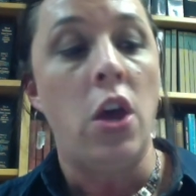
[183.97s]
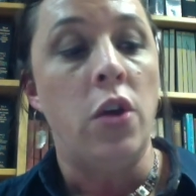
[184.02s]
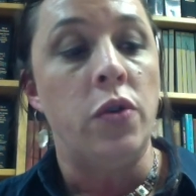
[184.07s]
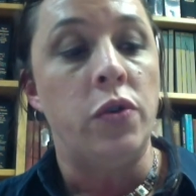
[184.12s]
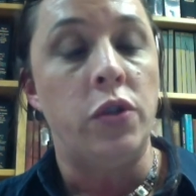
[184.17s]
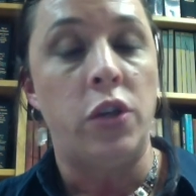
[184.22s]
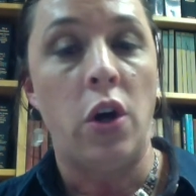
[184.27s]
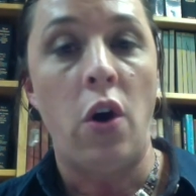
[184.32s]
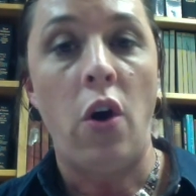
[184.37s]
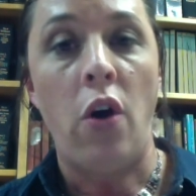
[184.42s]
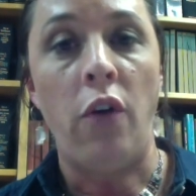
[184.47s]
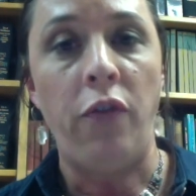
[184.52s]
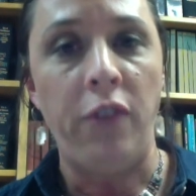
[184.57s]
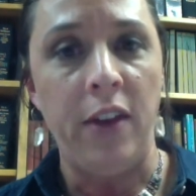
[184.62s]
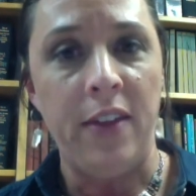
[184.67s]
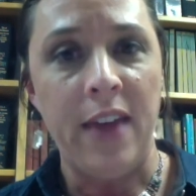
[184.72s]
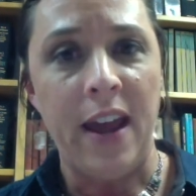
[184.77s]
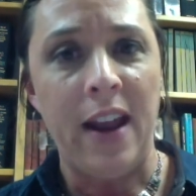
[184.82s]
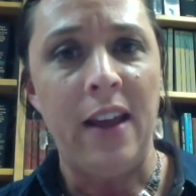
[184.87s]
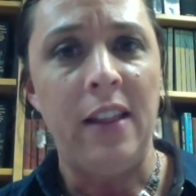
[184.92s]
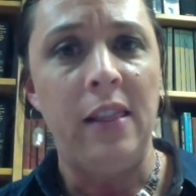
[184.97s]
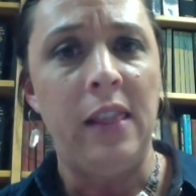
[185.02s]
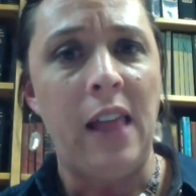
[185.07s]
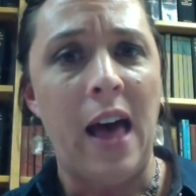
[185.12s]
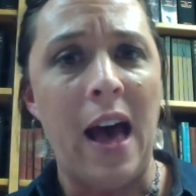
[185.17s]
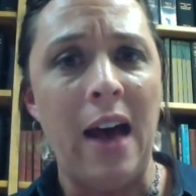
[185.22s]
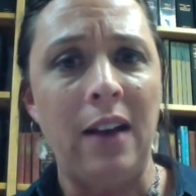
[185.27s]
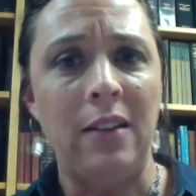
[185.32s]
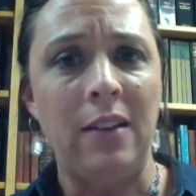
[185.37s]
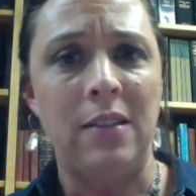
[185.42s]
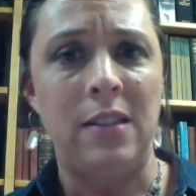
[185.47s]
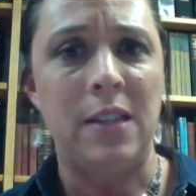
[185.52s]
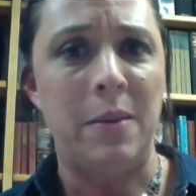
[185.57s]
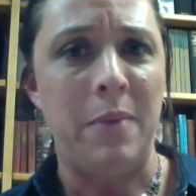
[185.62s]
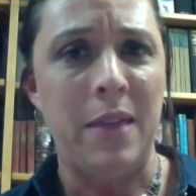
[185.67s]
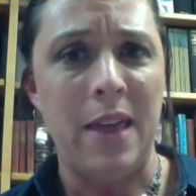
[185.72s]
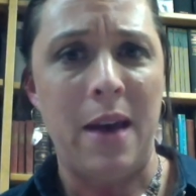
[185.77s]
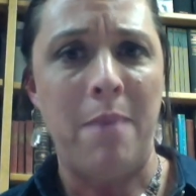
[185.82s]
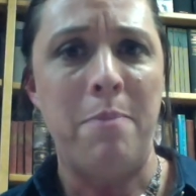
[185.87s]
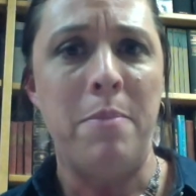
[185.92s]
So hopefully that unlocks some
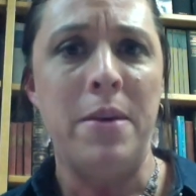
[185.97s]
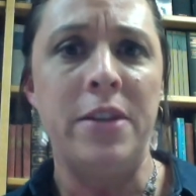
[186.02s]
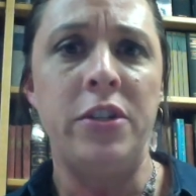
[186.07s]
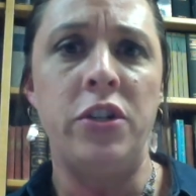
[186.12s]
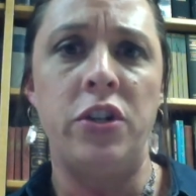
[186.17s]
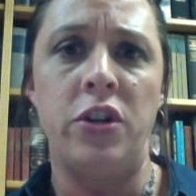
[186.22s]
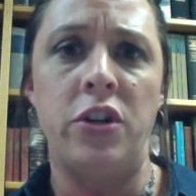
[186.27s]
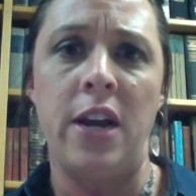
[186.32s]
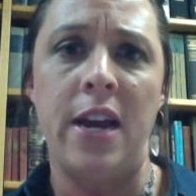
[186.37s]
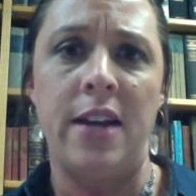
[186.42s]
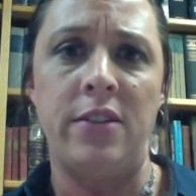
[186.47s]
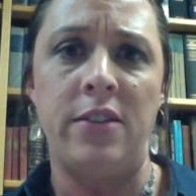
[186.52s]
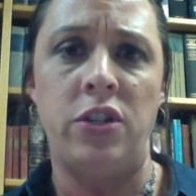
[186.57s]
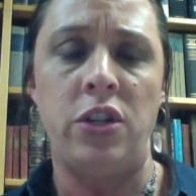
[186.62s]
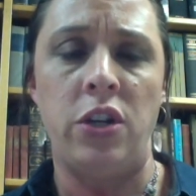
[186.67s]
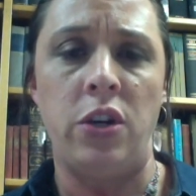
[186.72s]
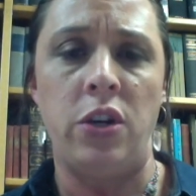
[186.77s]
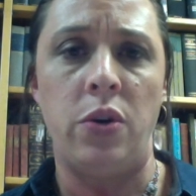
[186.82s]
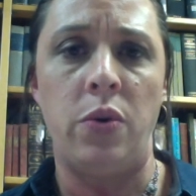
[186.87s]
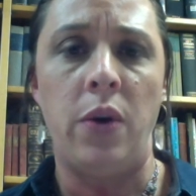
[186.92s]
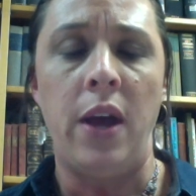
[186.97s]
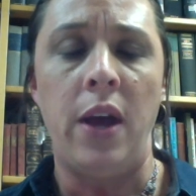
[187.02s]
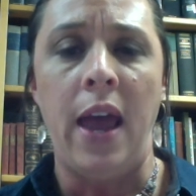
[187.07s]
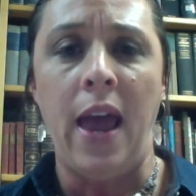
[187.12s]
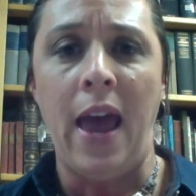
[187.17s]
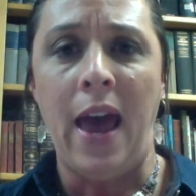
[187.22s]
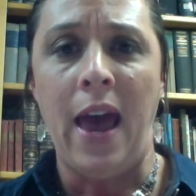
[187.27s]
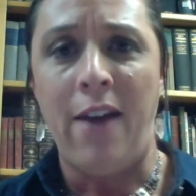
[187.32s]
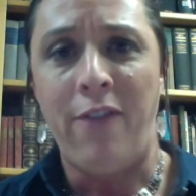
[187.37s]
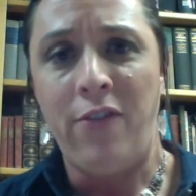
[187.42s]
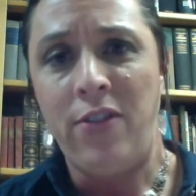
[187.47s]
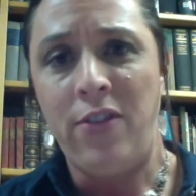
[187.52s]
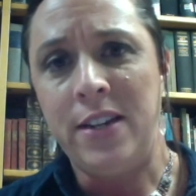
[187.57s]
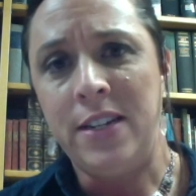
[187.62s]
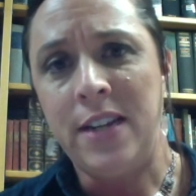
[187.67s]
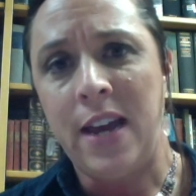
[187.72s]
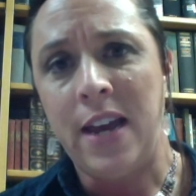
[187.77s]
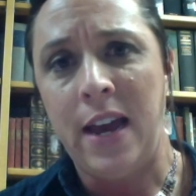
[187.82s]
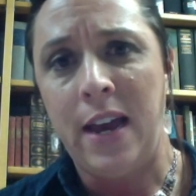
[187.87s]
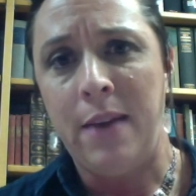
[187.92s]
of that mystery as to half of the
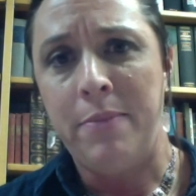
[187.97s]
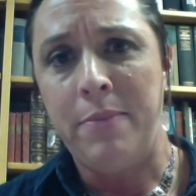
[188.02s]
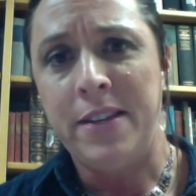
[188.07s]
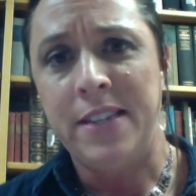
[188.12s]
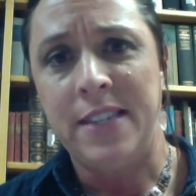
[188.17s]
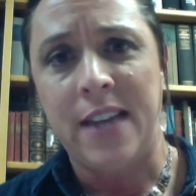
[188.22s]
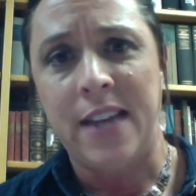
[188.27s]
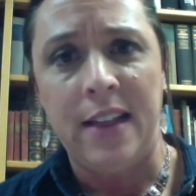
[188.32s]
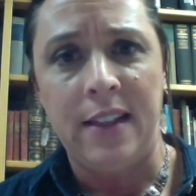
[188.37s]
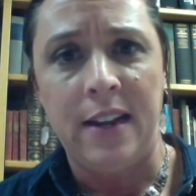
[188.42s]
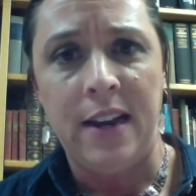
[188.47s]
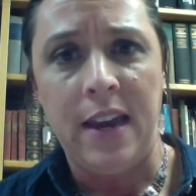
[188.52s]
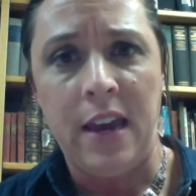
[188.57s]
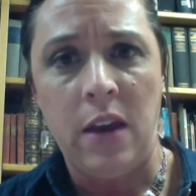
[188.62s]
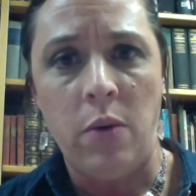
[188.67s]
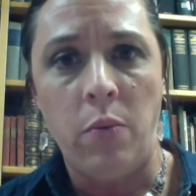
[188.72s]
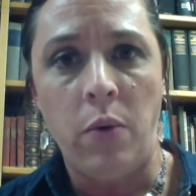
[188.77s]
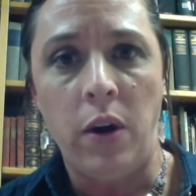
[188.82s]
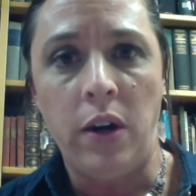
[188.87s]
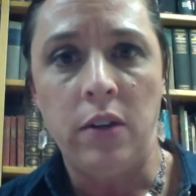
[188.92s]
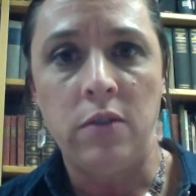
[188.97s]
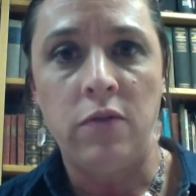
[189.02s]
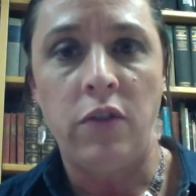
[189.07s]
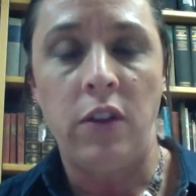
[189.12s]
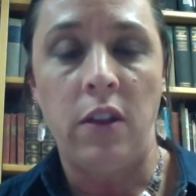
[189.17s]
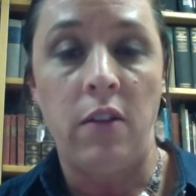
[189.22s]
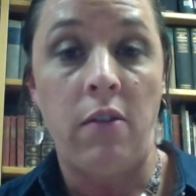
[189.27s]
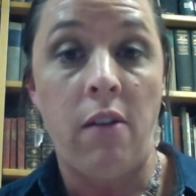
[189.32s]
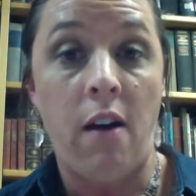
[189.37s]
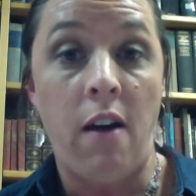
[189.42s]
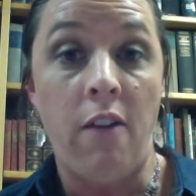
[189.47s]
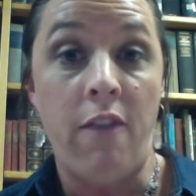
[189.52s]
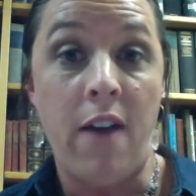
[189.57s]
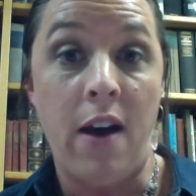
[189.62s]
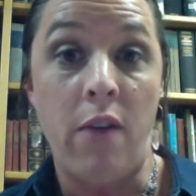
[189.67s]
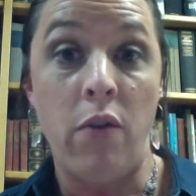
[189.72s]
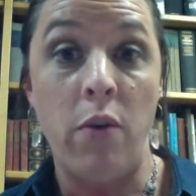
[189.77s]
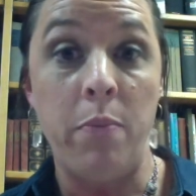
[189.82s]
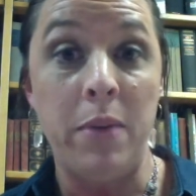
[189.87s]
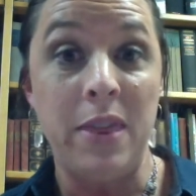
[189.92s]
time the silent E works for the long
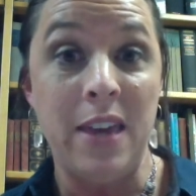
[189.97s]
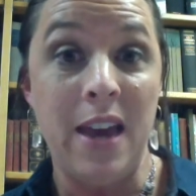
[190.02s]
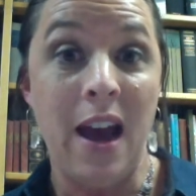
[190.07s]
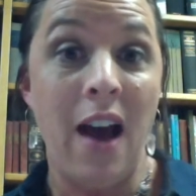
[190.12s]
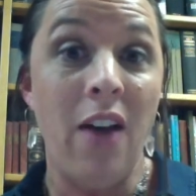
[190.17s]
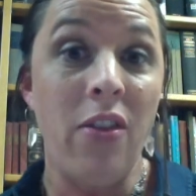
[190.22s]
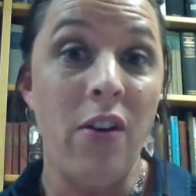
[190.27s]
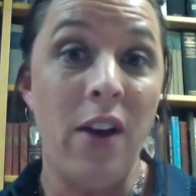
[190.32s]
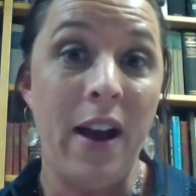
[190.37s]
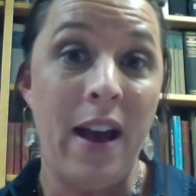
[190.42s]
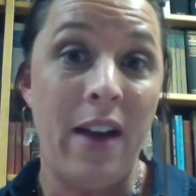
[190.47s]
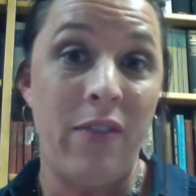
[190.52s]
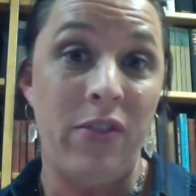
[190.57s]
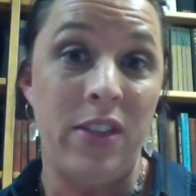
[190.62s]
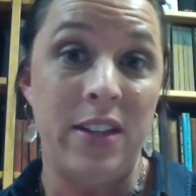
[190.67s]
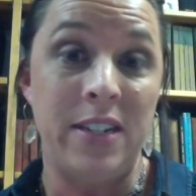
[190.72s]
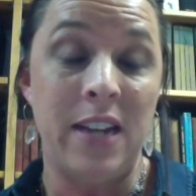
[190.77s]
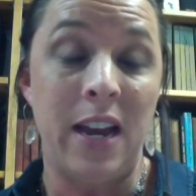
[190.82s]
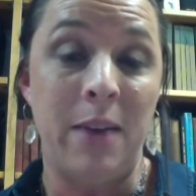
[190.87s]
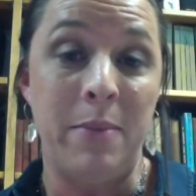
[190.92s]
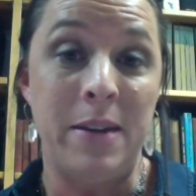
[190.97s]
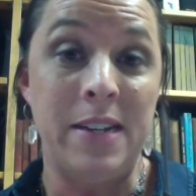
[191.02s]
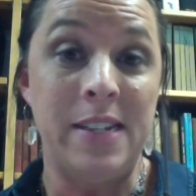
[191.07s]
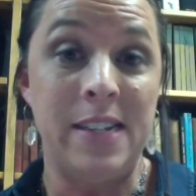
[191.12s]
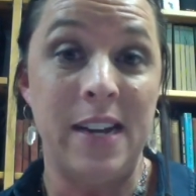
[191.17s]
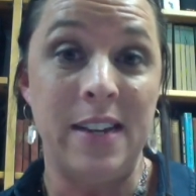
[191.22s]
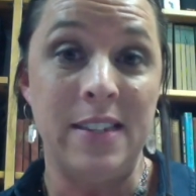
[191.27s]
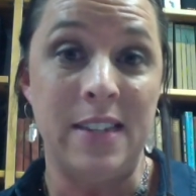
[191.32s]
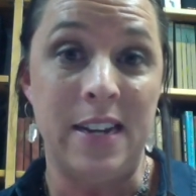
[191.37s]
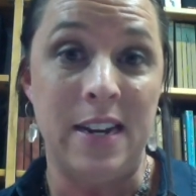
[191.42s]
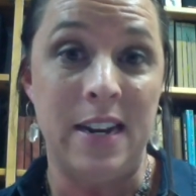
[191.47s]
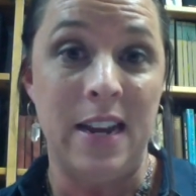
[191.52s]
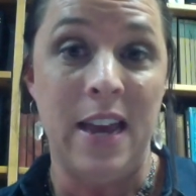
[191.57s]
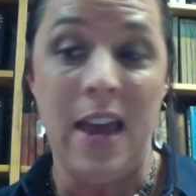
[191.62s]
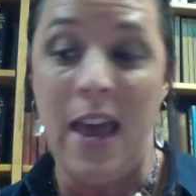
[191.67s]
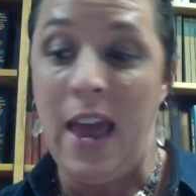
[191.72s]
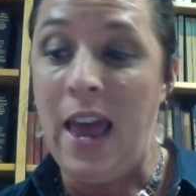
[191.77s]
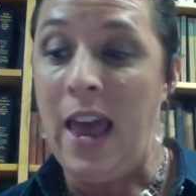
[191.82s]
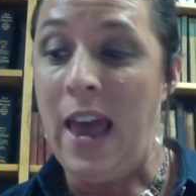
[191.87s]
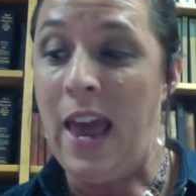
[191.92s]
vowel, but the other half of the time it doesn't,
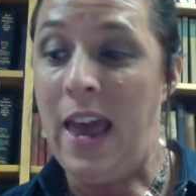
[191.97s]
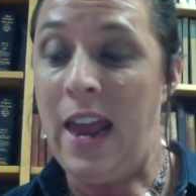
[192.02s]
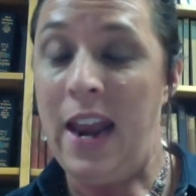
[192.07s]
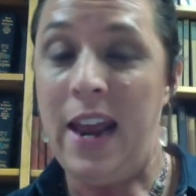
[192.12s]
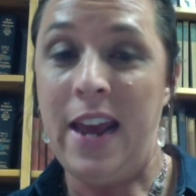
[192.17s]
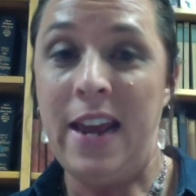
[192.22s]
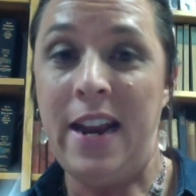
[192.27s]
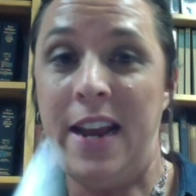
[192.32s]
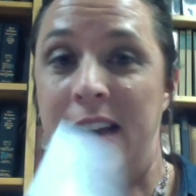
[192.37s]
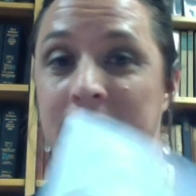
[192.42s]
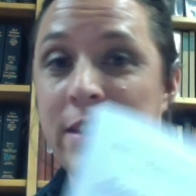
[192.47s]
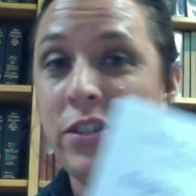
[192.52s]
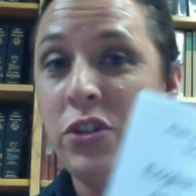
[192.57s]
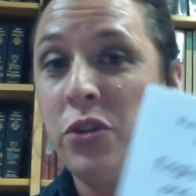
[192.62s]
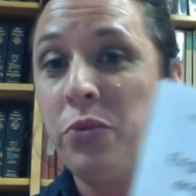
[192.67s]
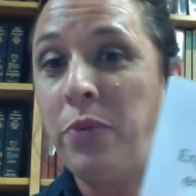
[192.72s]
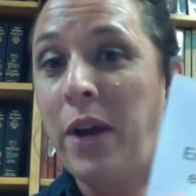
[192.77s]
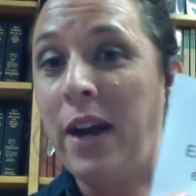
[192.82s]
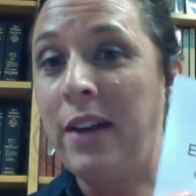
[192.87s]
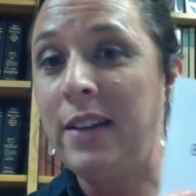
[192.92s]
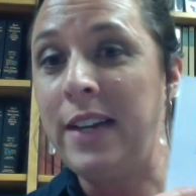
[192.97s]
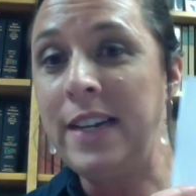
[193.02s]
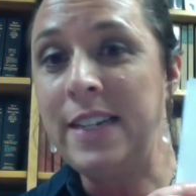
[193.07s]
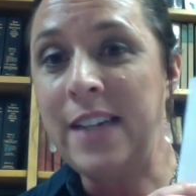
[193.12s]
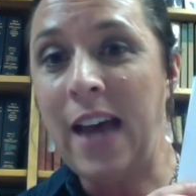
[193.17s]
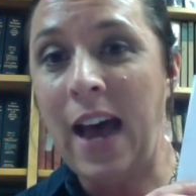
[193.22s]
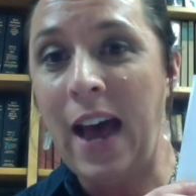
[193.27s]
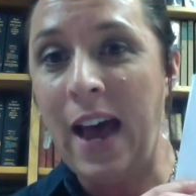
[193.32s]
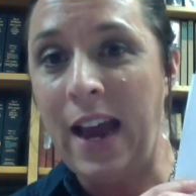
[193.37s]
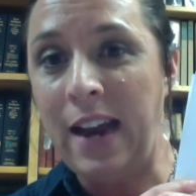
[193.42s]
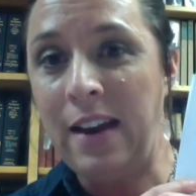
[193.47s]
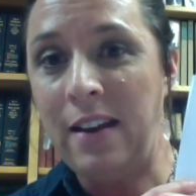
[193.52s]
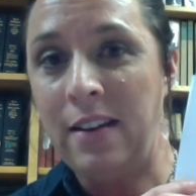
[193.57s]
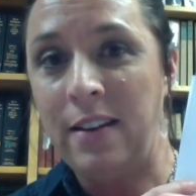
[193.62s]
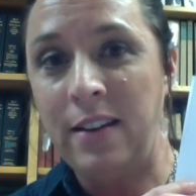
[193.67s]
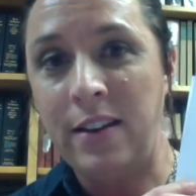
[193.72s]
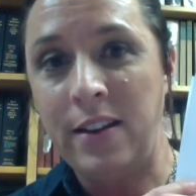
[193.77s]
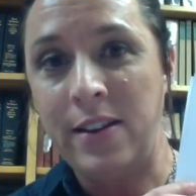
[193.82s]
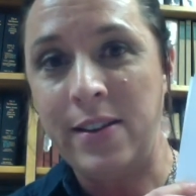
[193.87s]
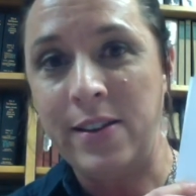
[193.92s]
and it is directly tied
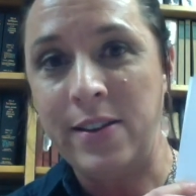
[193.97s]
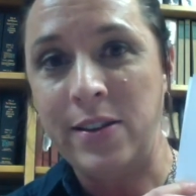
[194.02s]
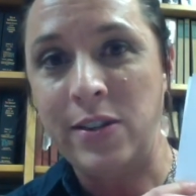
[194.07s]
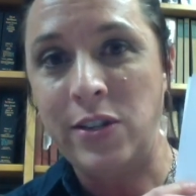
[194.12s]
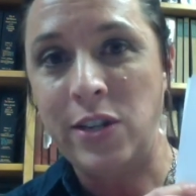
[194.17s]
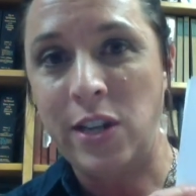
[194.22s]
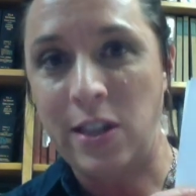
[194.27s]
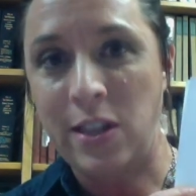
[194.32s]
to